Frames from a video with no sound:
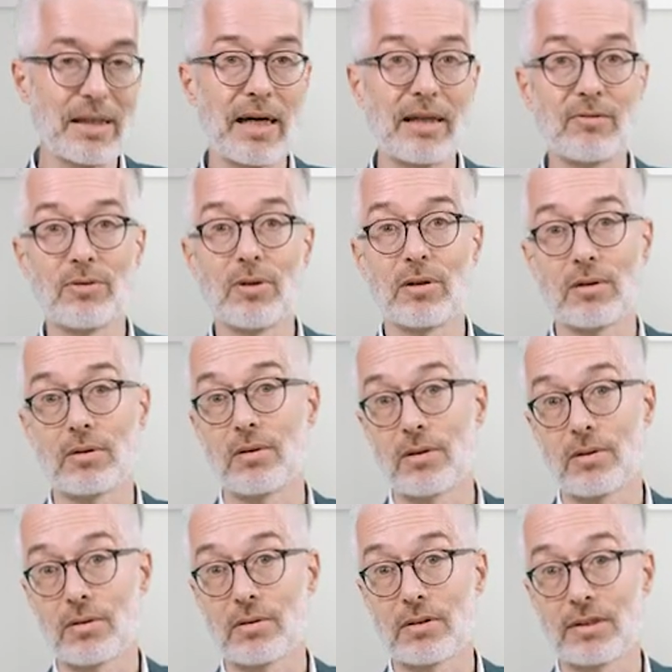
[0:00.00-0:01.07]
nine further
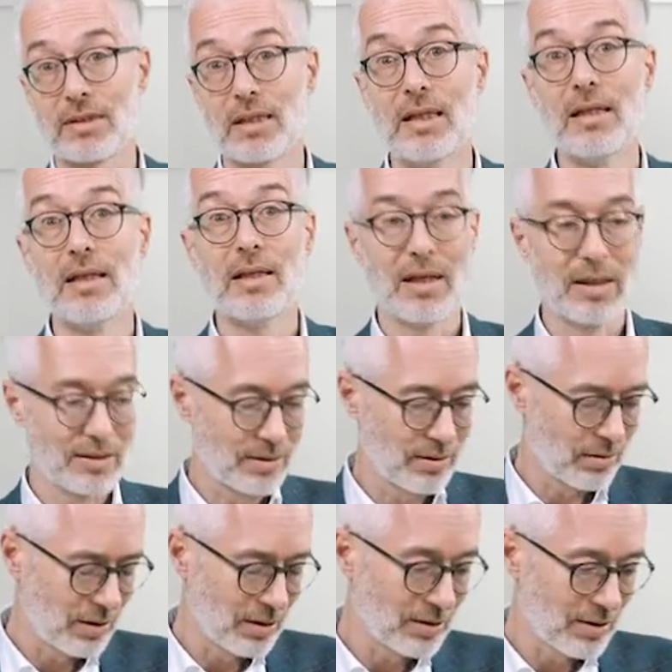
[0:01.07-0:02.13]
authors, and
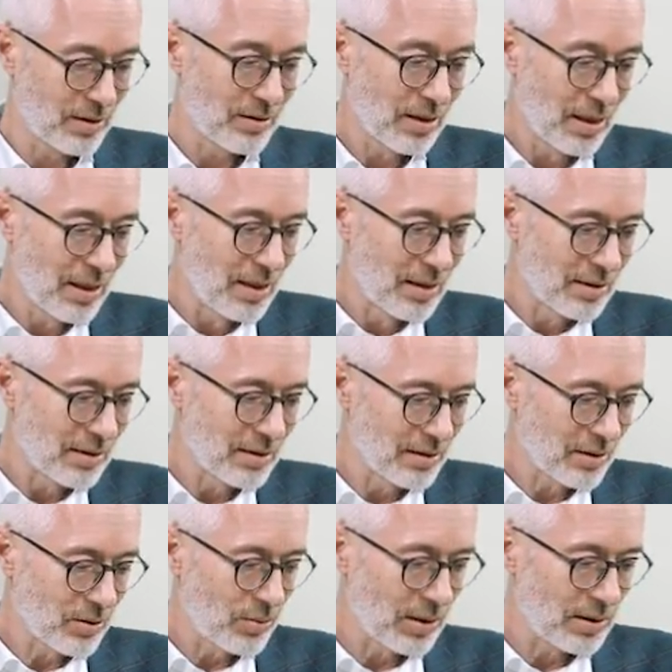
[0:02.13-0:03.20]
so on. So this
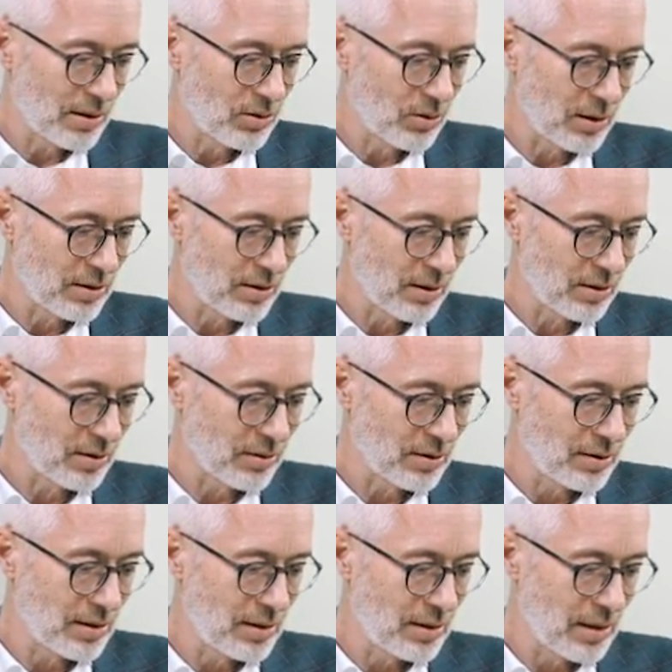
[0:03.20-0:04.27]
is quite interesting to
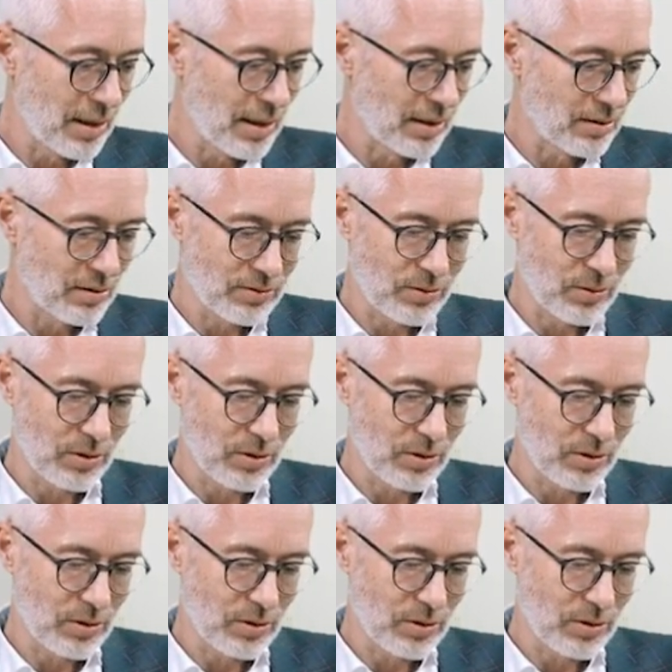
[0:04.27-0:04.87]
see, and of